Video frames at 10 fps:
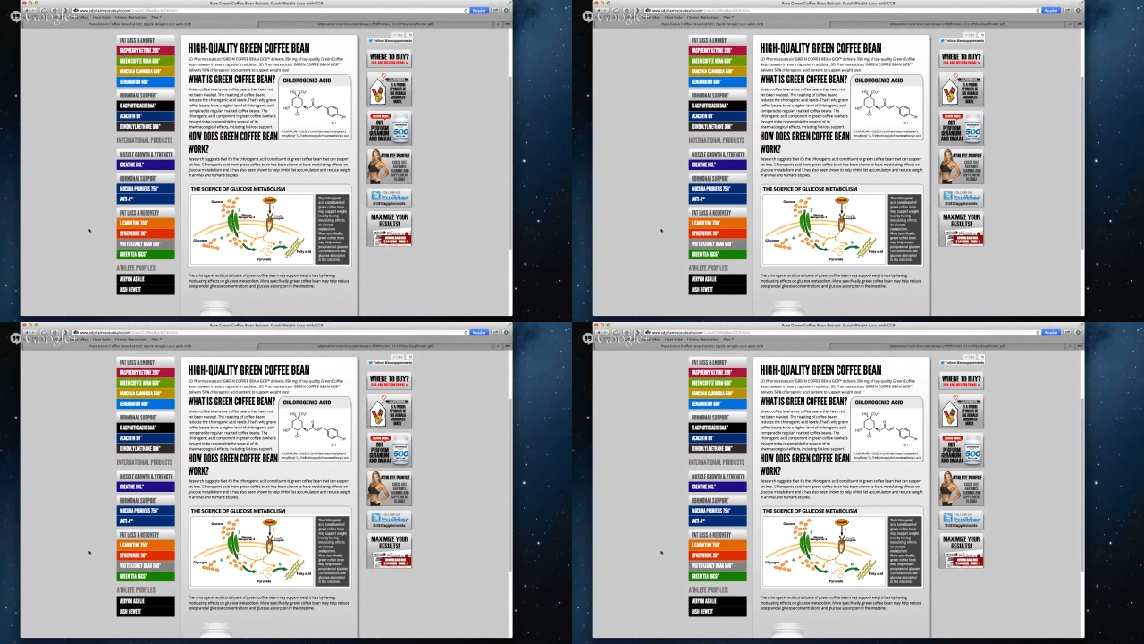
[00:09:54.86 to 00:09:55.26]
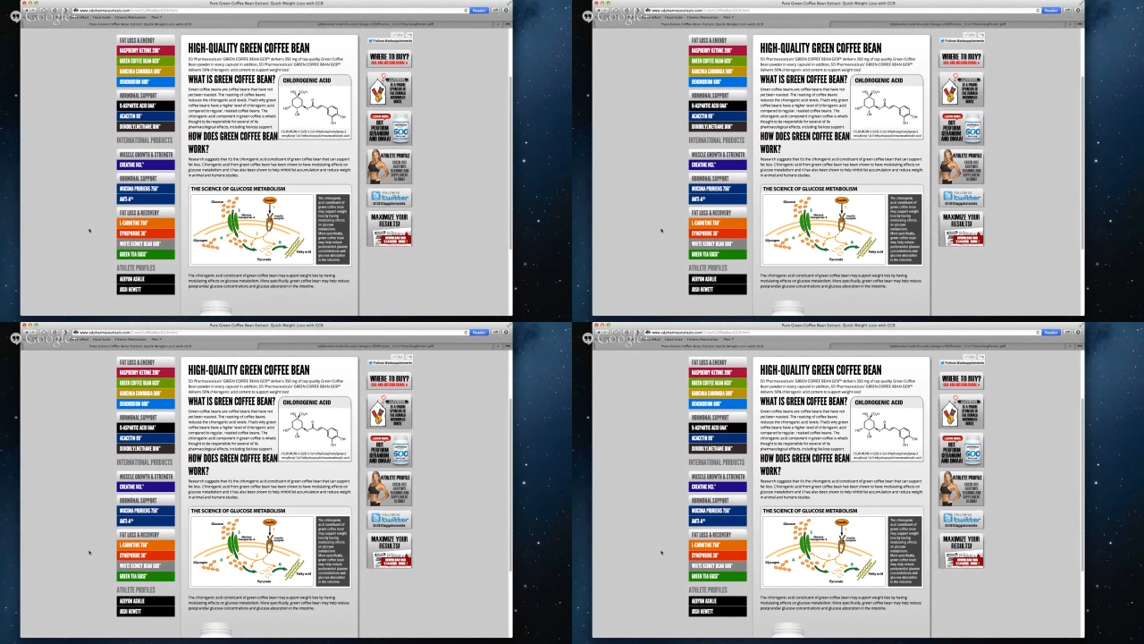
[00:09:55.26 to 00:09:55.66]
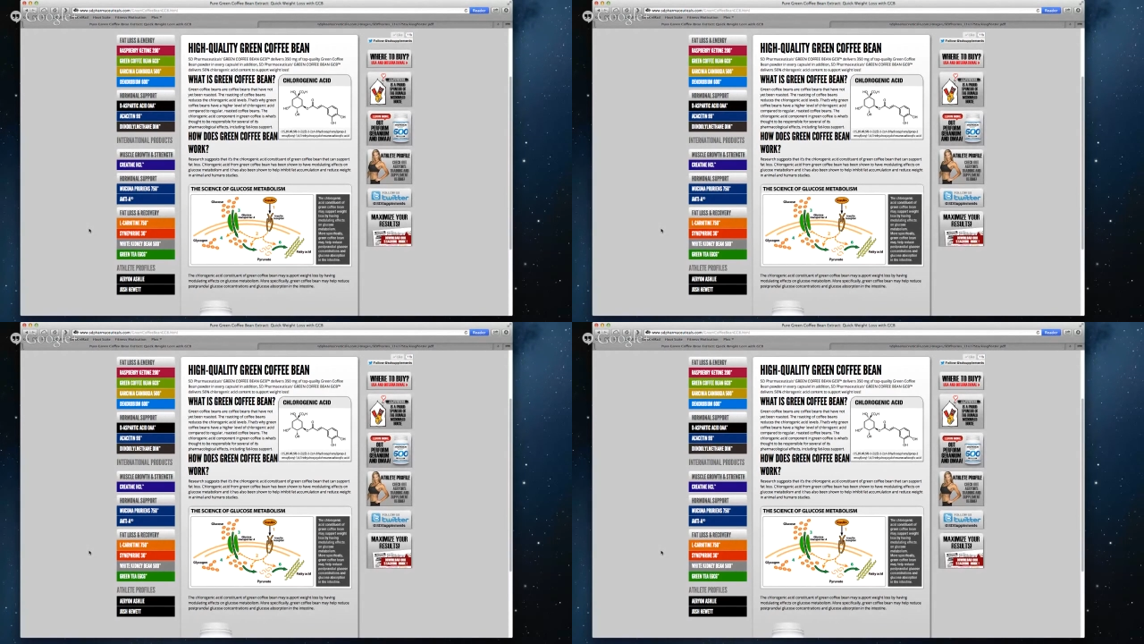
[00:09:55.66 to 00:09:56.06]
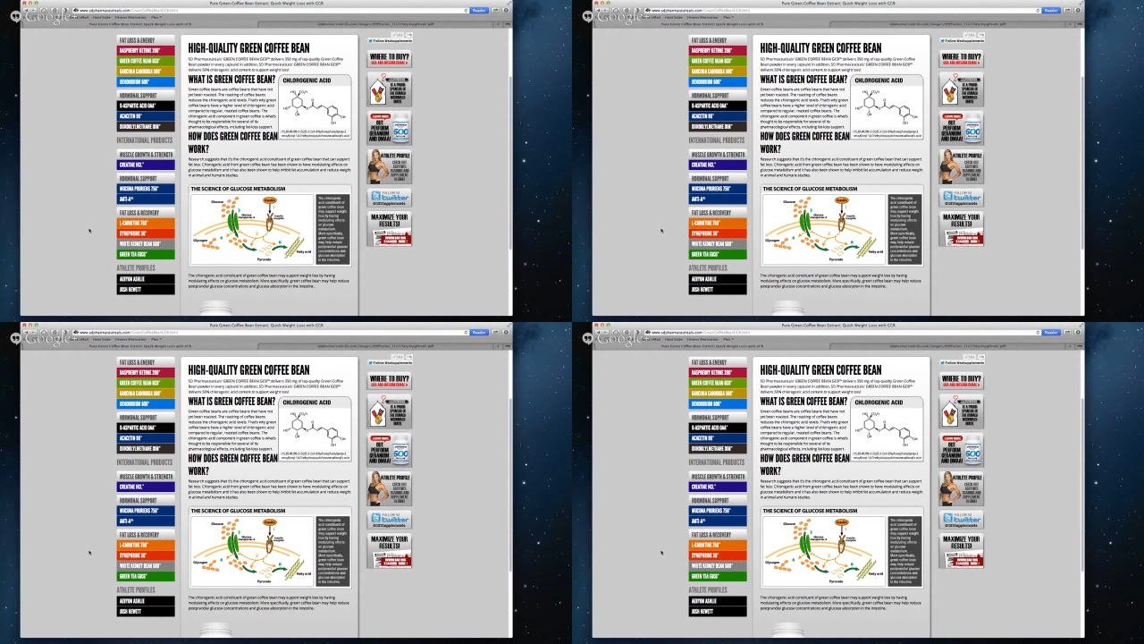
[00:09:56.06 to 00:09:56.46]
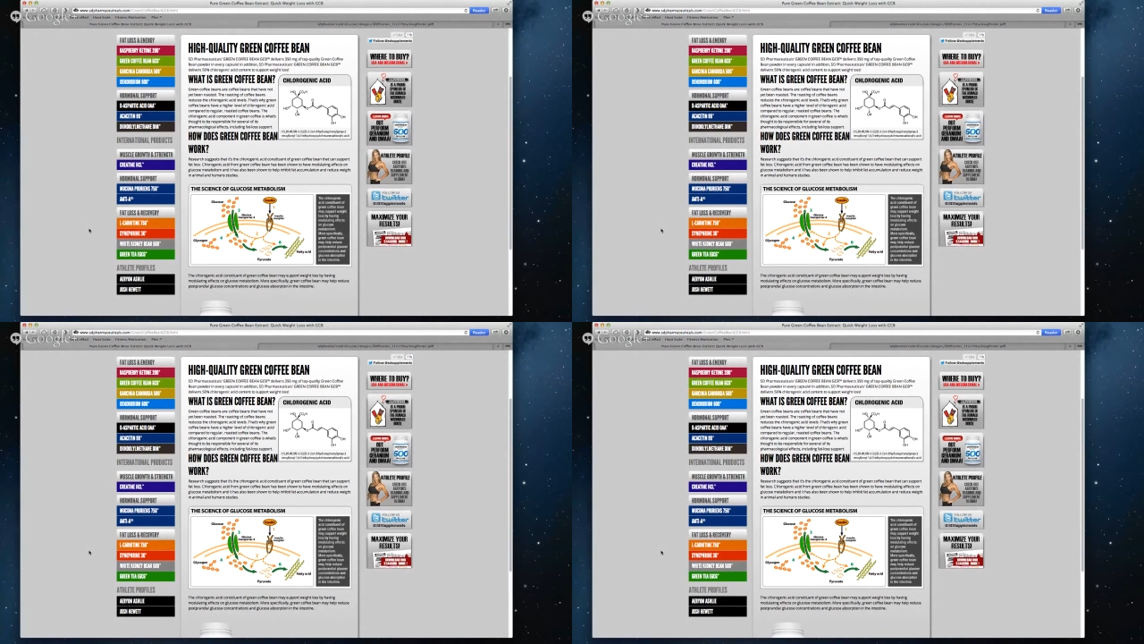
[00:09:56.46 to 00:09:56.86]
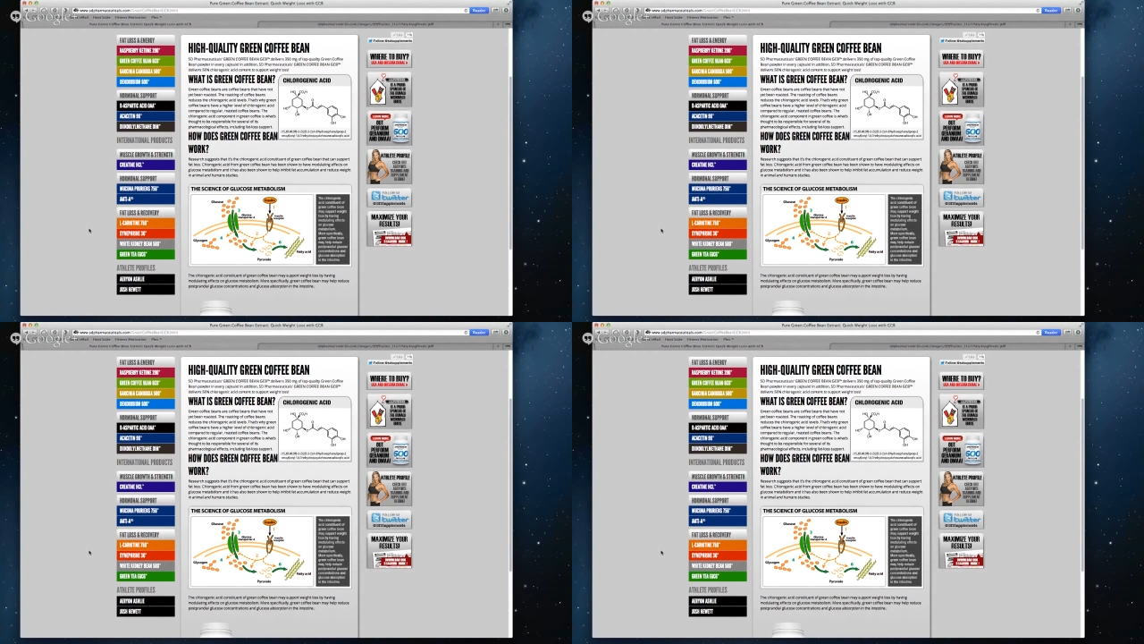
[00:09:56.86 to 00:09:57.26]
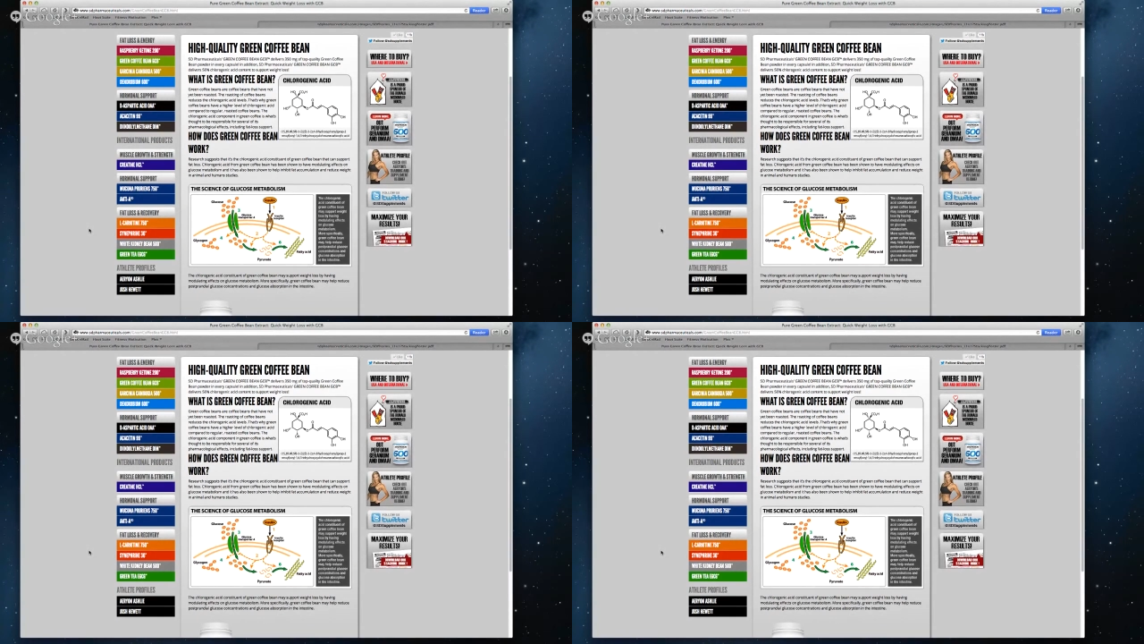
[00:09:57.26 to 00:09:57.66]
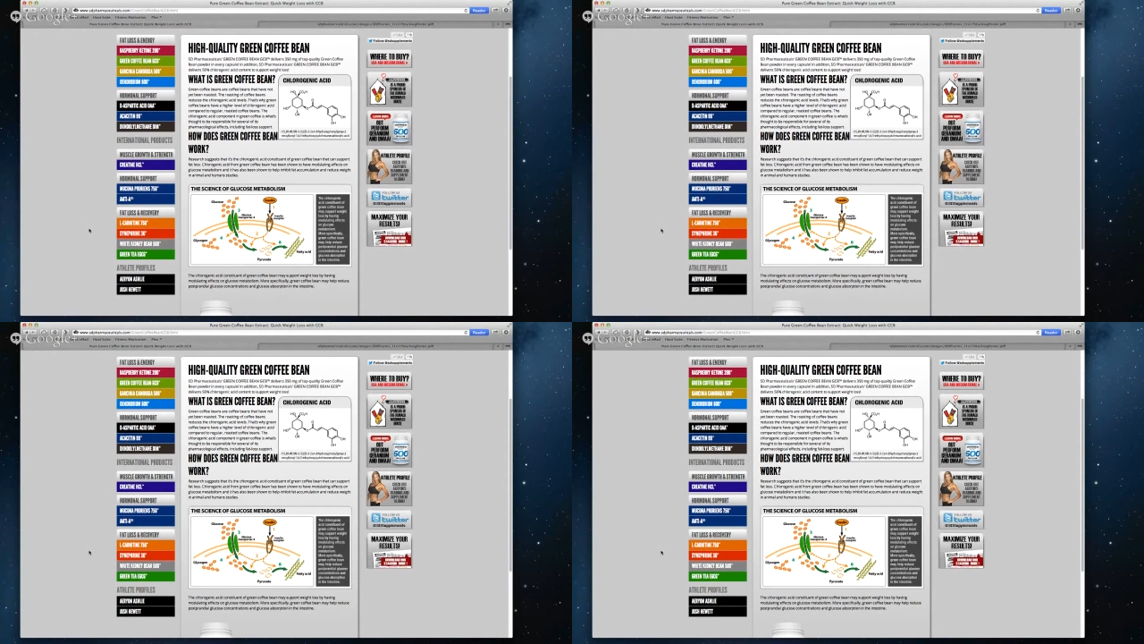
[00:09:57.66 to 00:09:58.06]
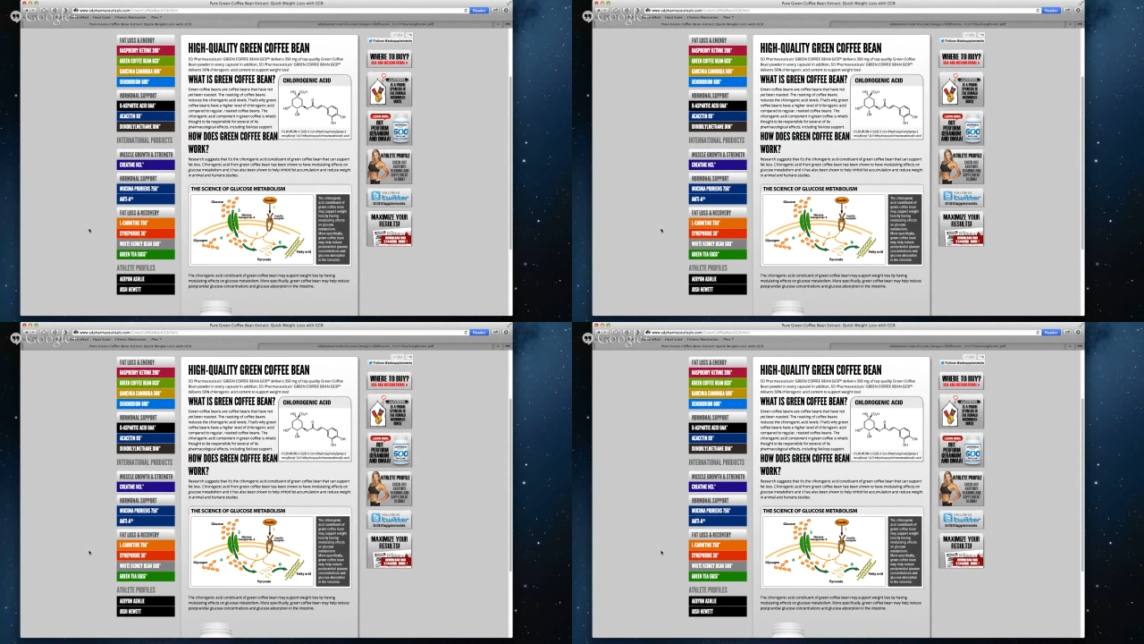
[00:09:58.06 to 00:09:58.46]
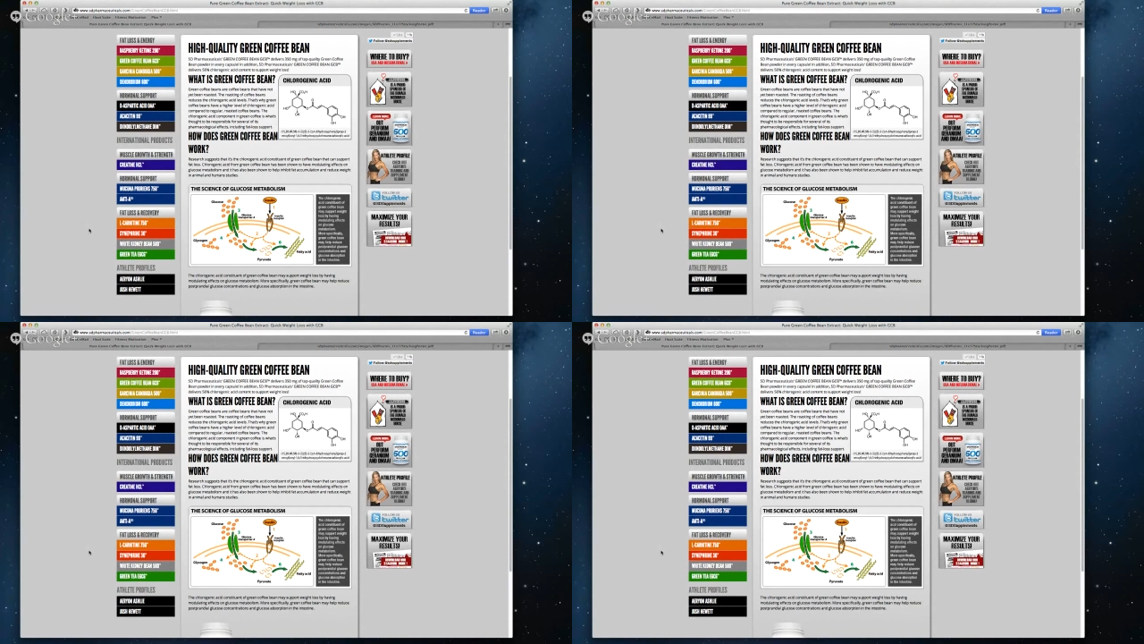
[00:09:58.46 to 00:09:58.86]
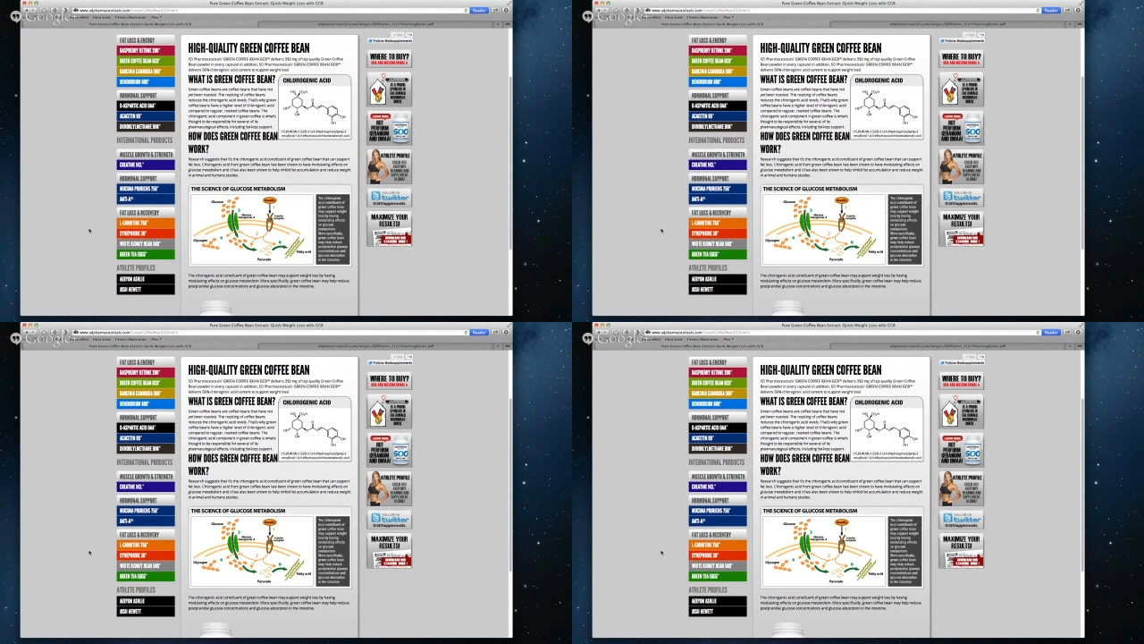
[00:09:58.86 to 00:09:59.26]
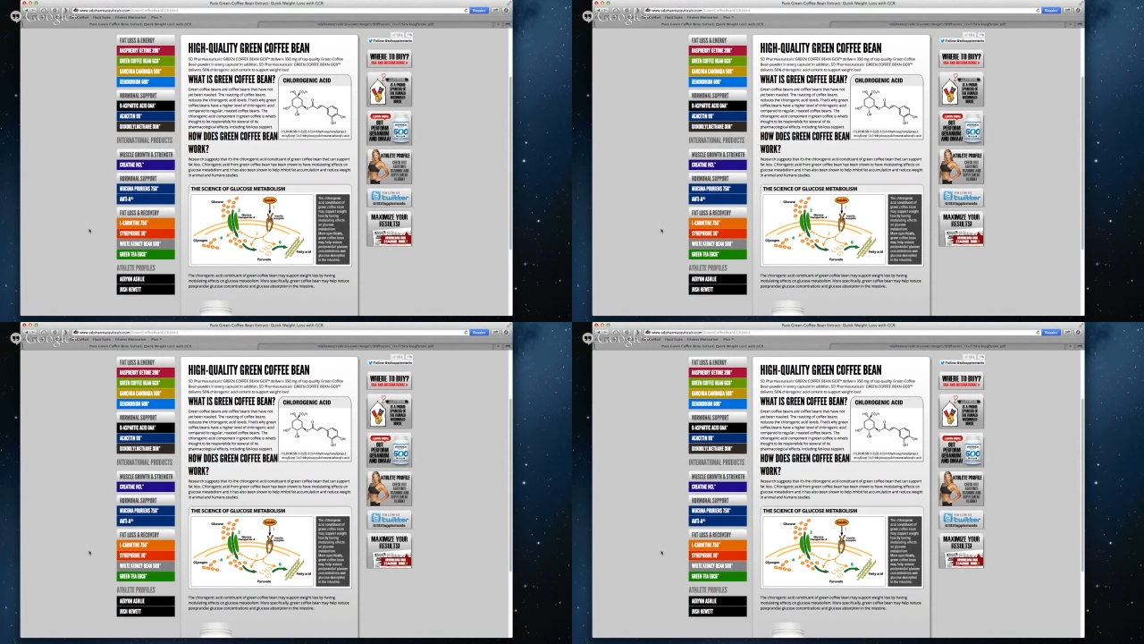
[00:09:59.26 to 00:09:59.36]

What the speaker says: [unreadable: no face in view]